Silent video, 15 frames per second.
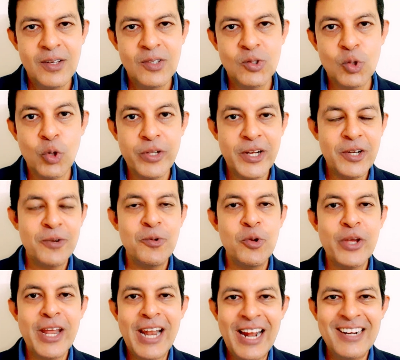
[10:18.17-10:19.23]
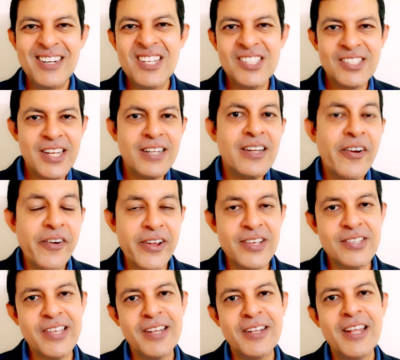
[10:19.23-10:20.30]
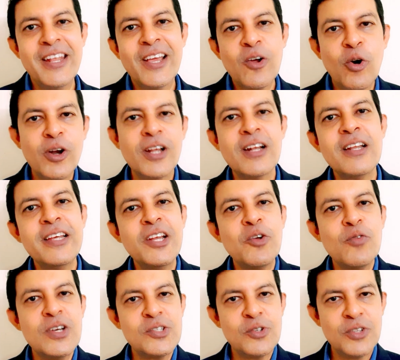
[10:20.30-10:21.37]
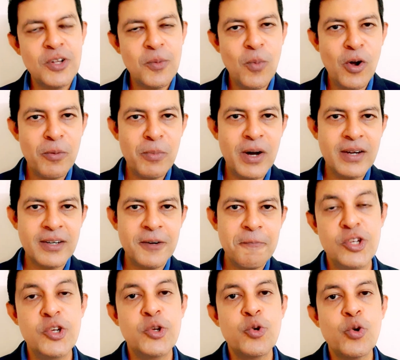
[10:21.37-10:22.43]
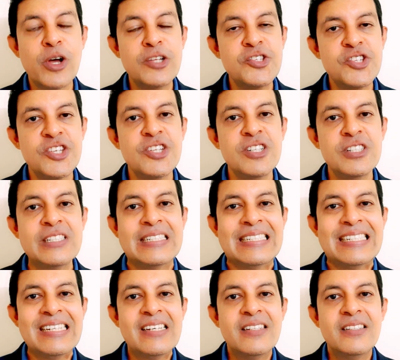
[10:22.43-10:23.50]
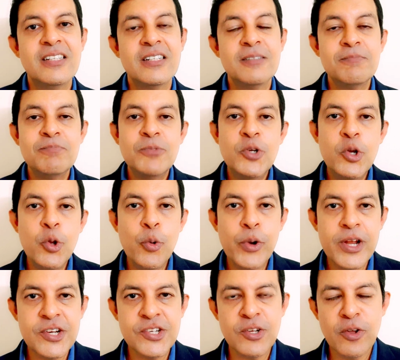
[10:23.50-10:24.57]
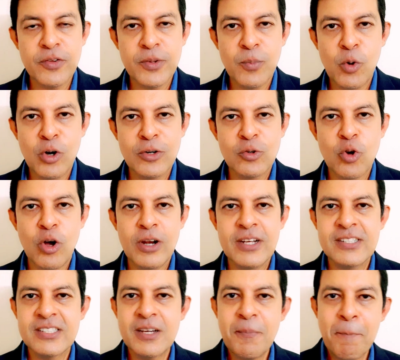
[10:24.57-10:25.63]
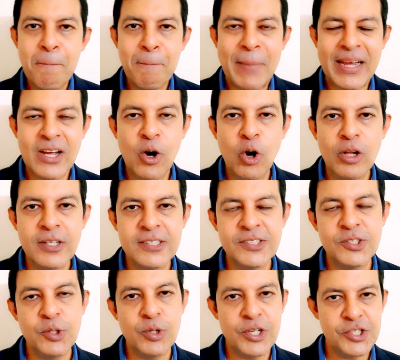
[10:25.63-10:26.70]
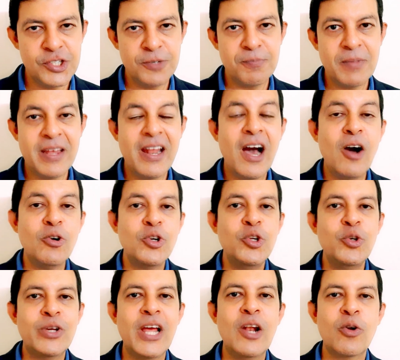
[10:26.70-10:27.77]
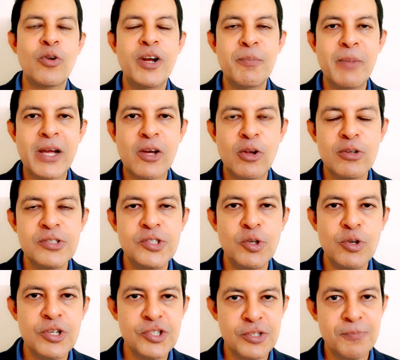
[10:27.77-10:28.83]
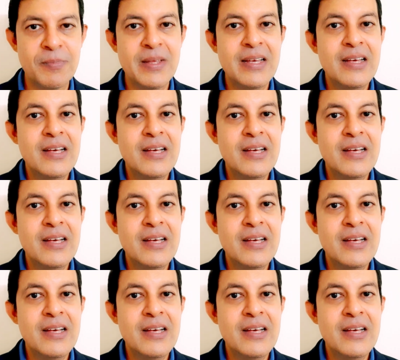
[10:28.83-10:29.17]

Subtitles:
so that you can understand the risk and then accordingly invest into the bond market. You need to consider the duration of the bond called as the Macaulay's duration. And how do you calculate Macaulay's duration?